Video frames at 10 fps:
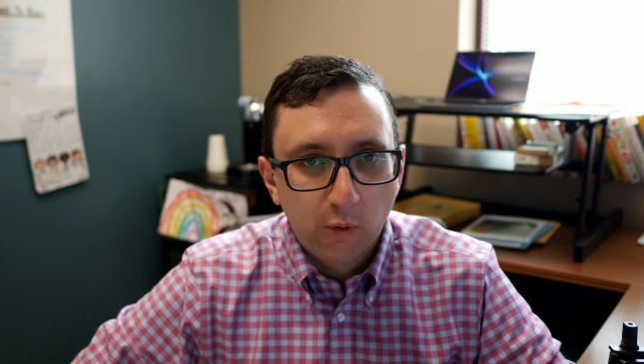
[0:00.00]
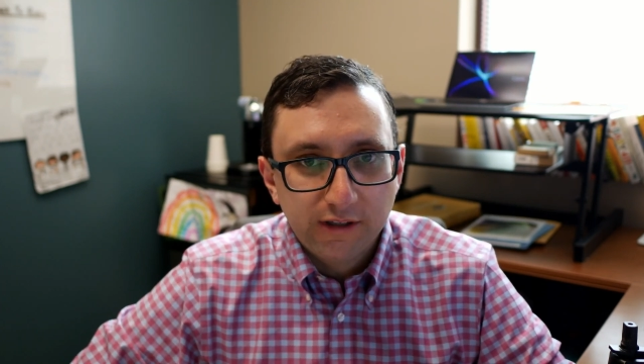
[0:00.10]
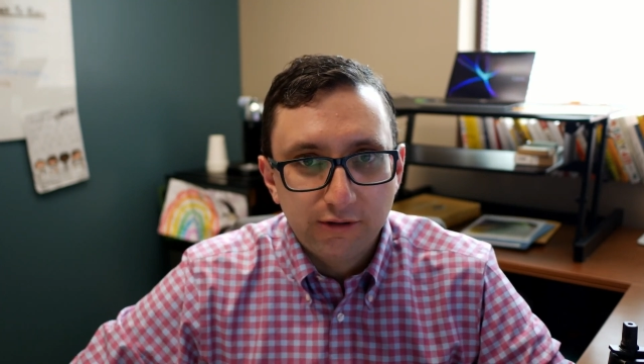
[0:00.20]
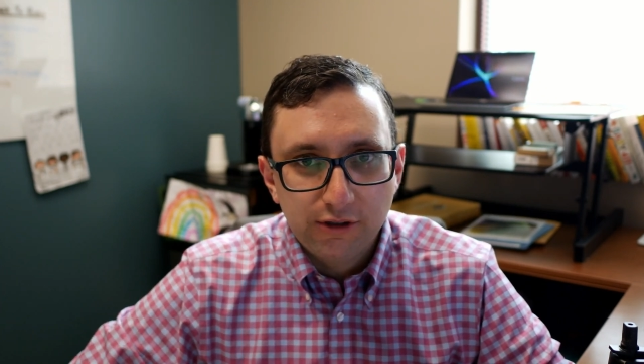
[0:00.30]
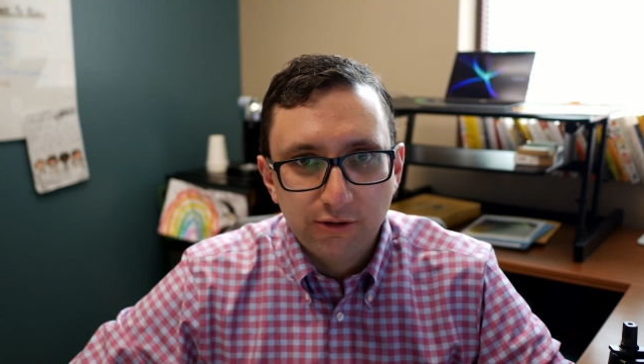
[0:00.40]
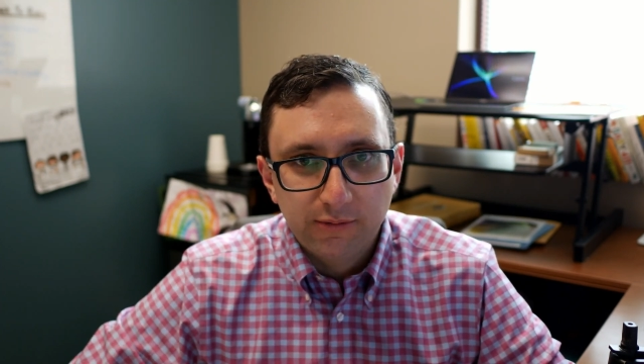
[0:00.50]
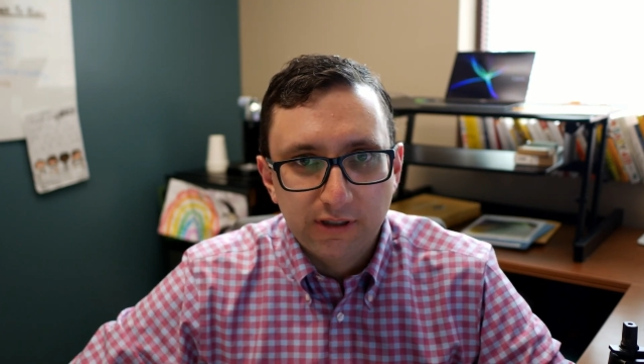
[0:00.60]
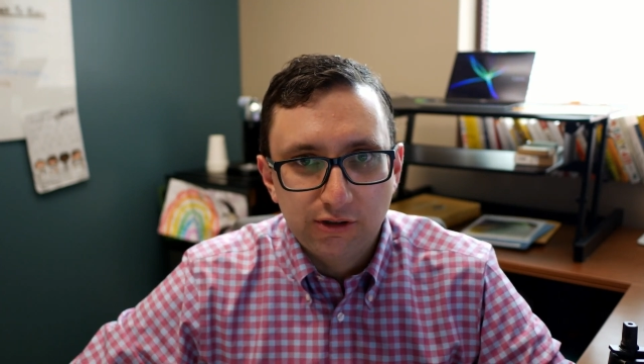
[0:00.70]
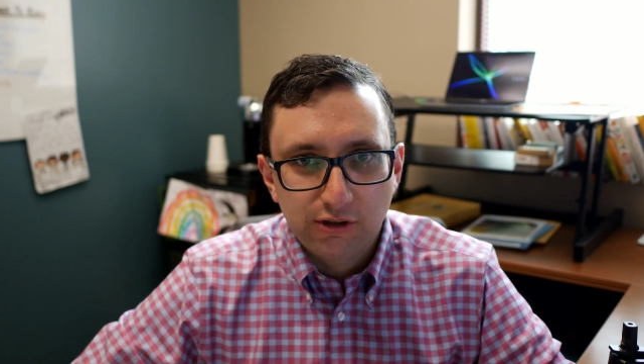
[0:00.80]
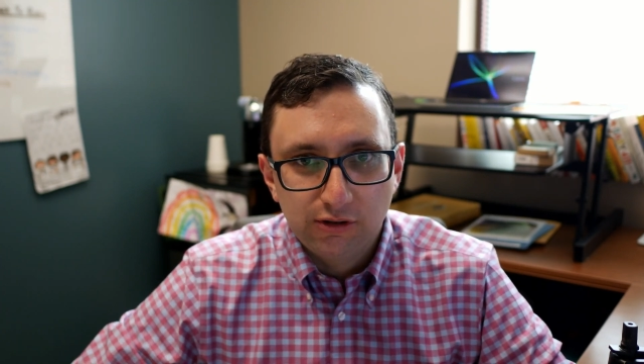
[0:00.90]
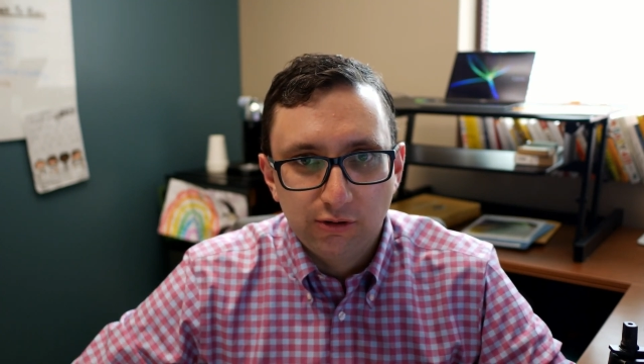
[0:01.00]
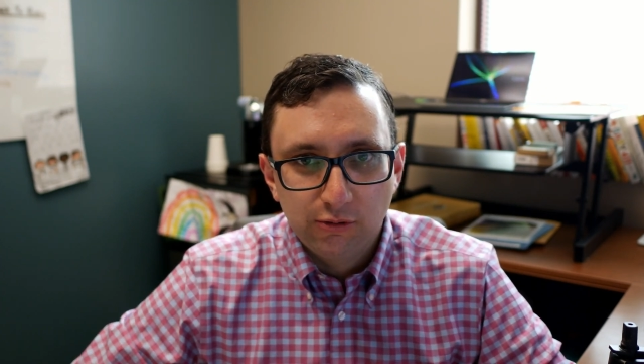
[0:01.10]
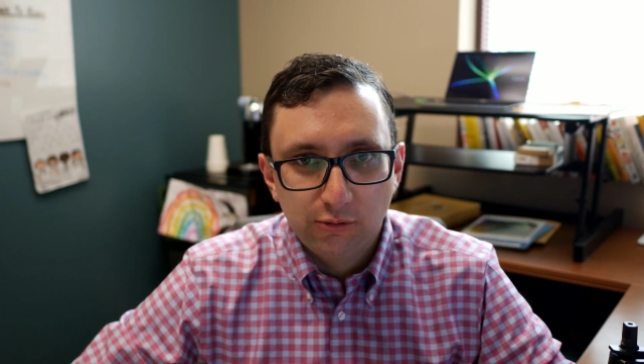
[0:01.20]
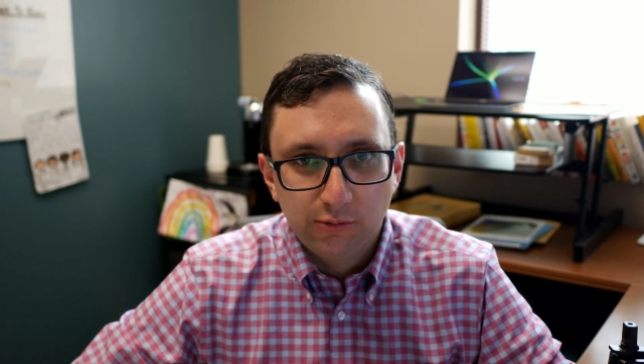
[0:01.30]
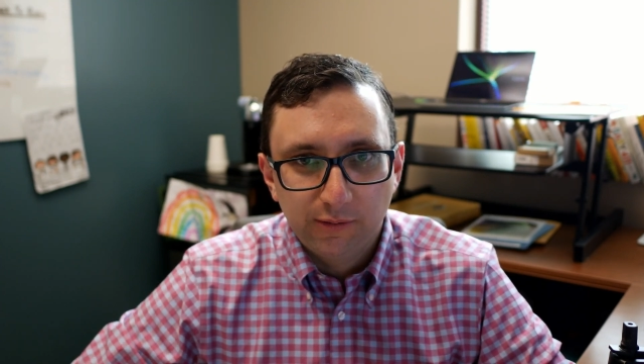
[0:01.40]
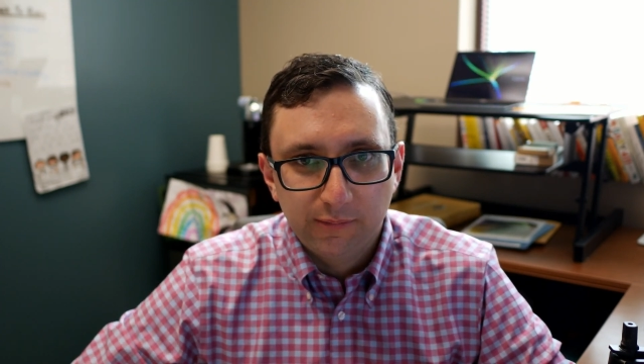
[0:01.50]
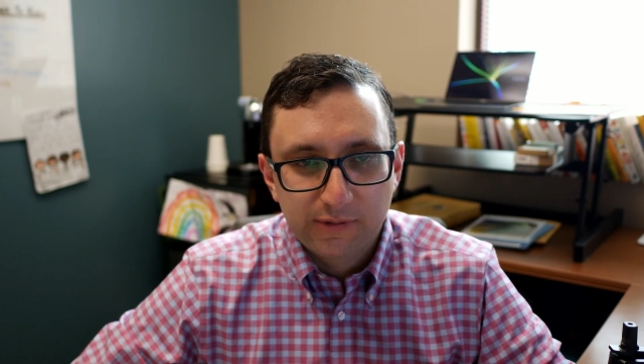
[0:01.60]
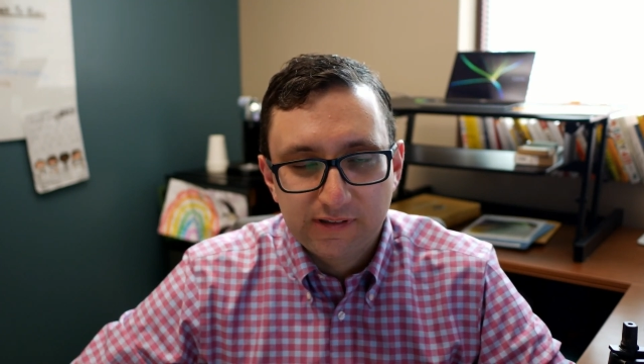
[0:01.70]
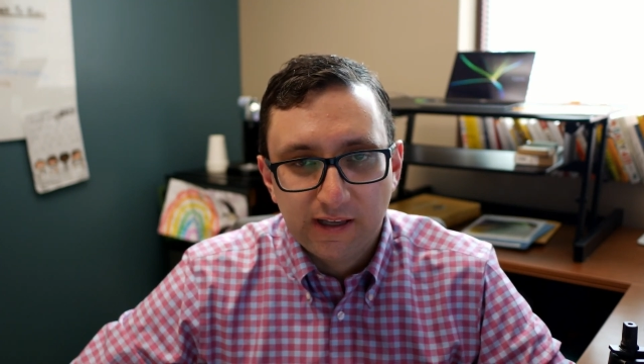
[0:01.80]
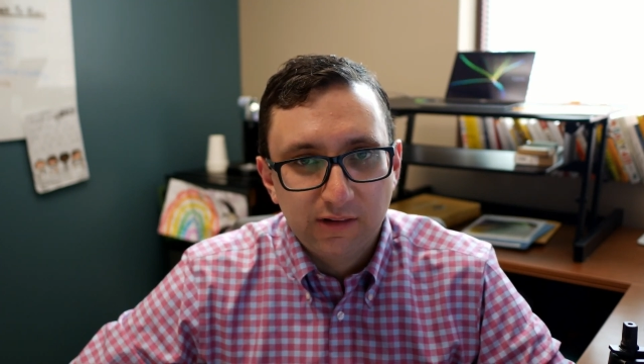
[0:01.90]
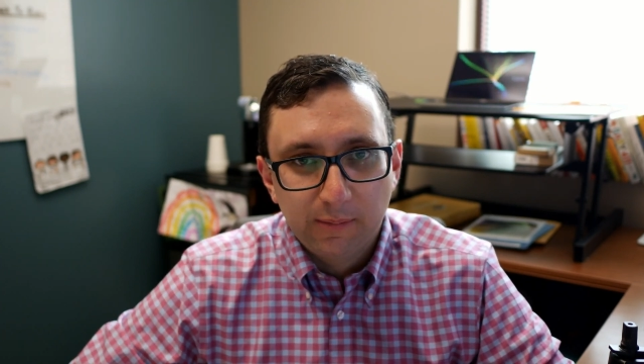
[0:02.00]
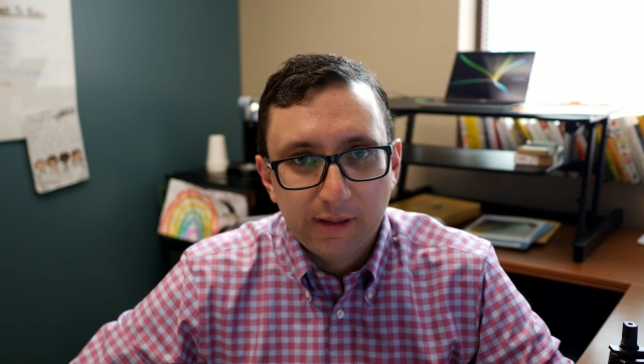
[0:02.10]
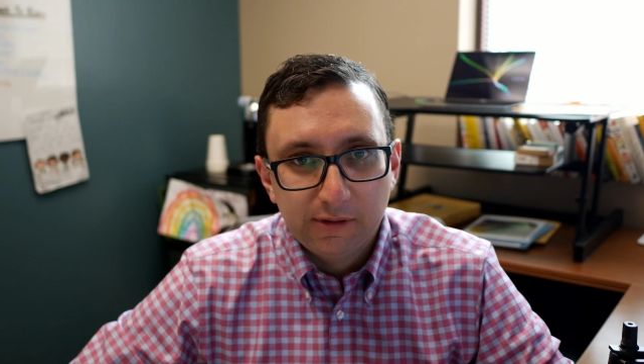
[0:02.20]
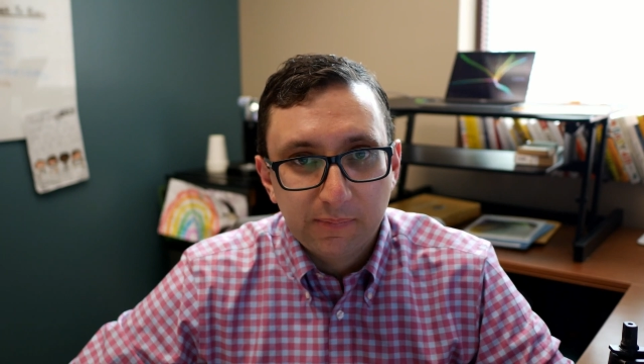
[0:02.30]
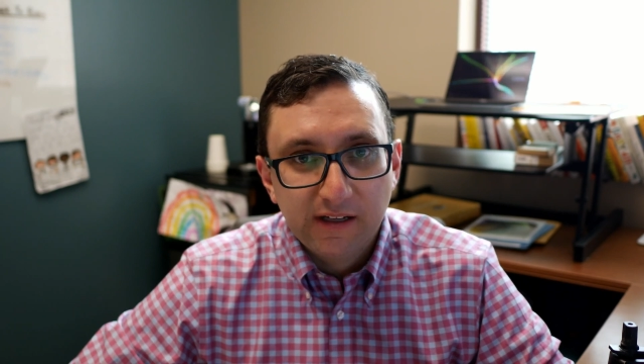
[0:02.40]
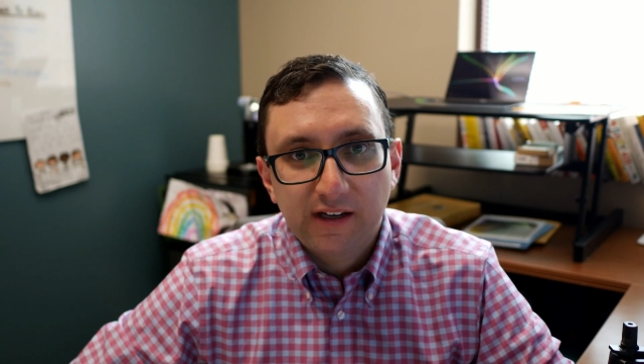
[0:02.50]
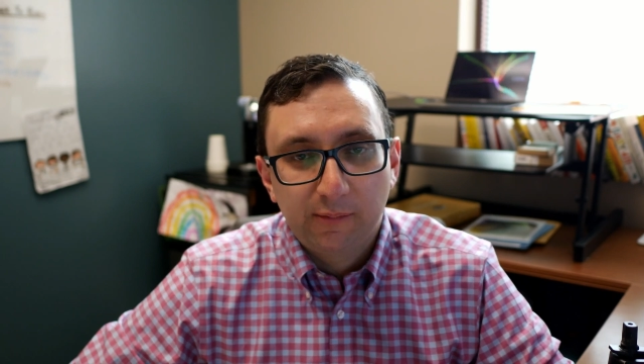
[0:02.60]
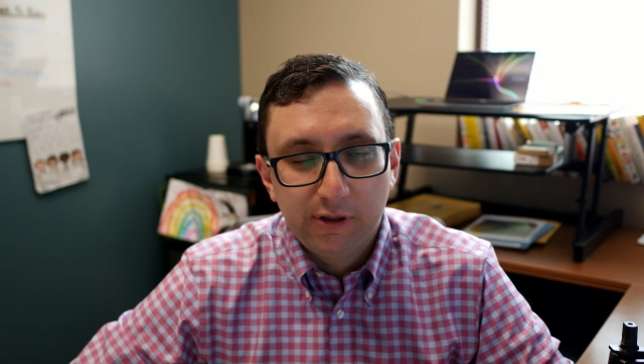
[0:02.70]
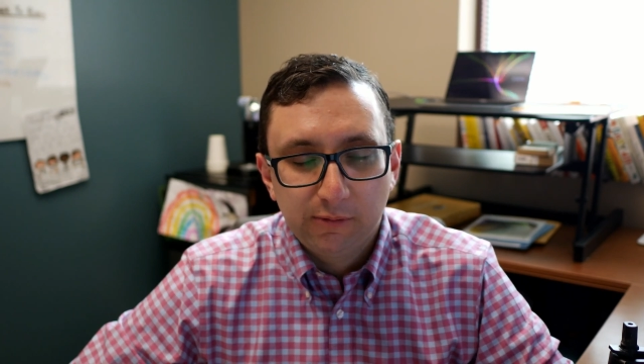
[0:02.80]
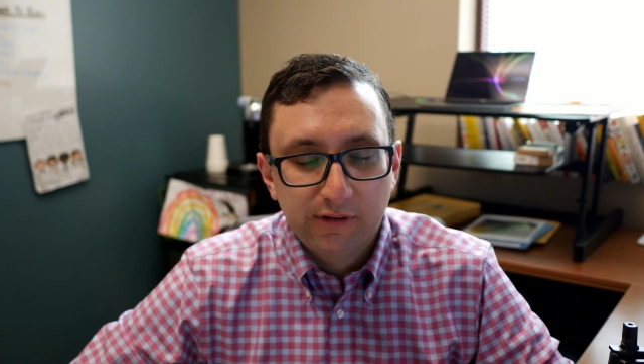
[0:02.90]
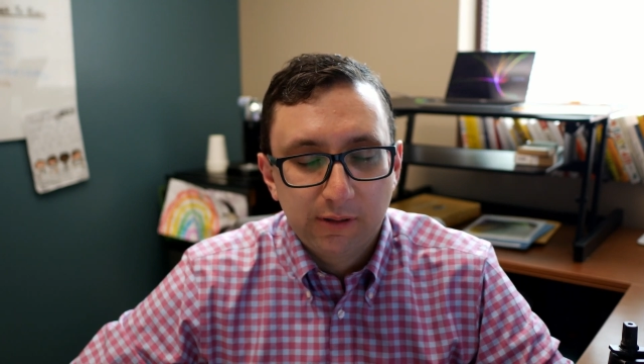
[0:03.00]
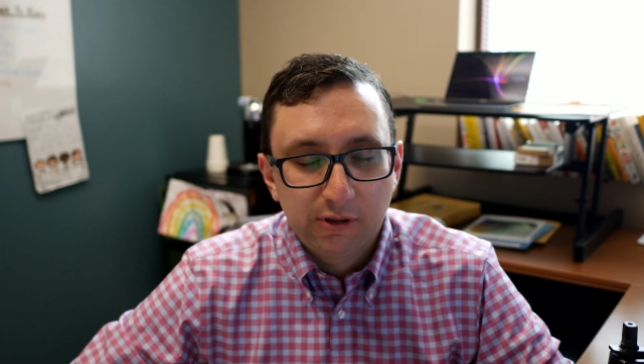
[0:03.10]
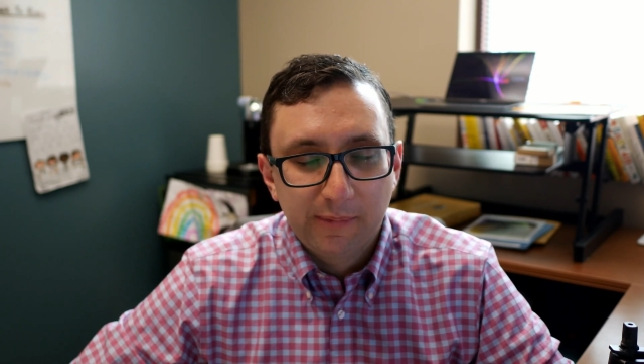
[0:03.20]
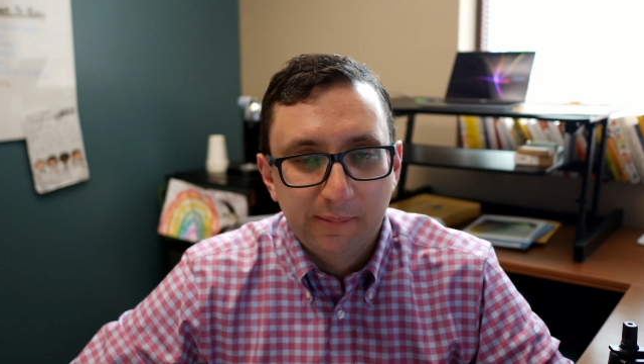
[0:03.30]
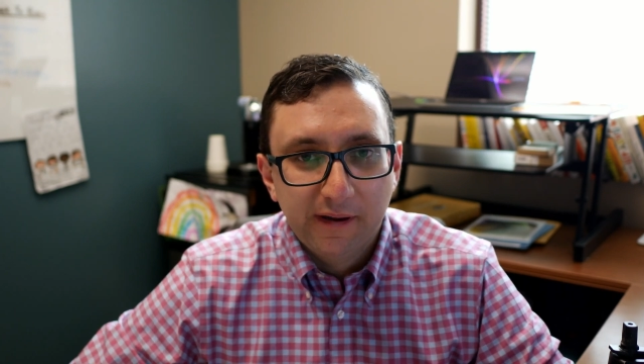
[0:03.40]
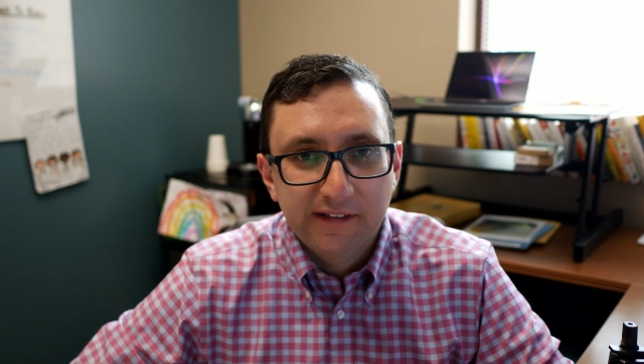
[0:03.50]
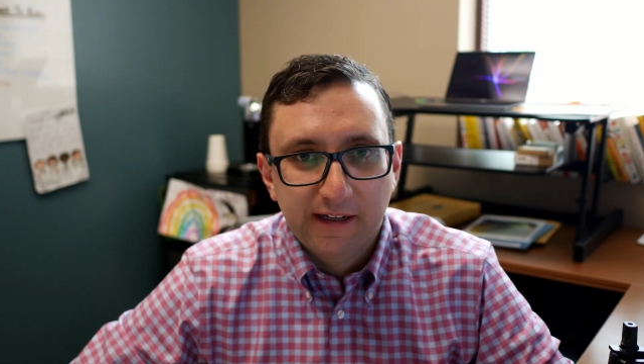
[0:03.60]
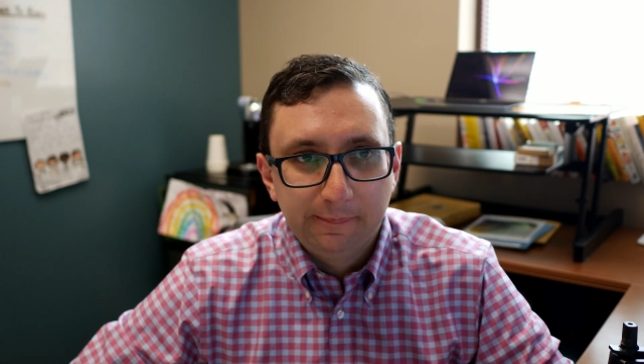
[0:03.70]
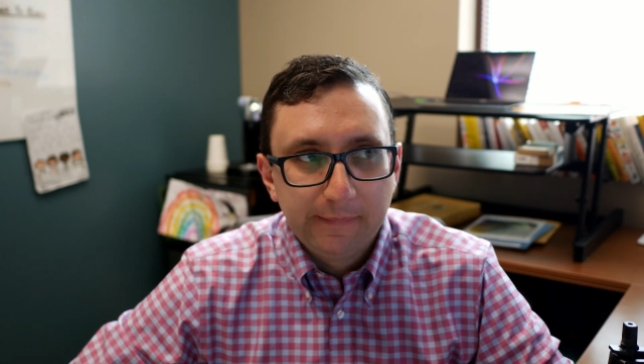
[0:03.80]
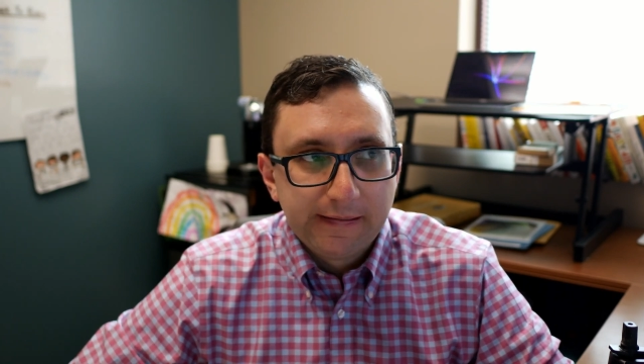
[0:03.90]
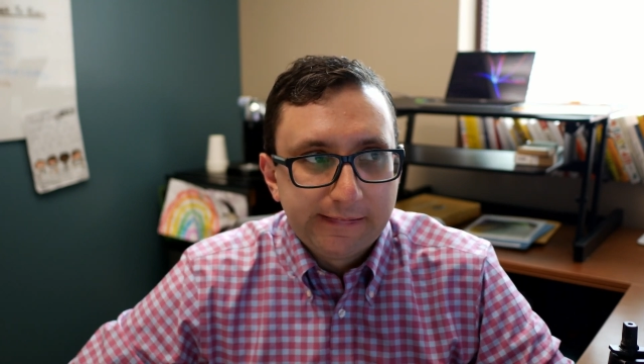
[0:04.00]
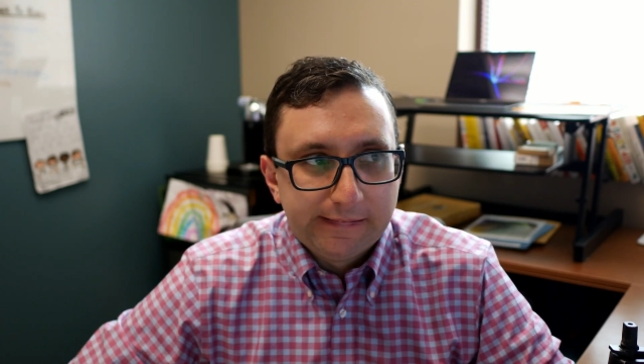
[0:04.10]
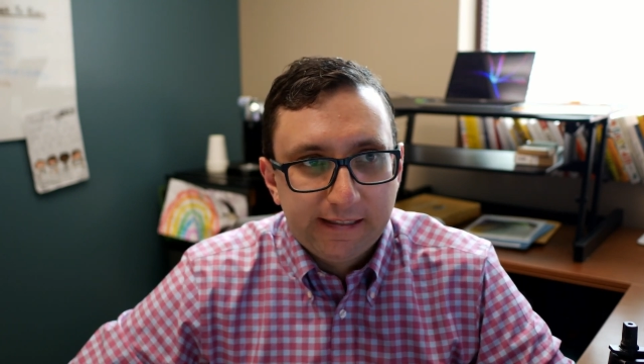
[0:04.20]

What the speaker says: What you do is you set the baby's bedtime when you want them to be bedtime.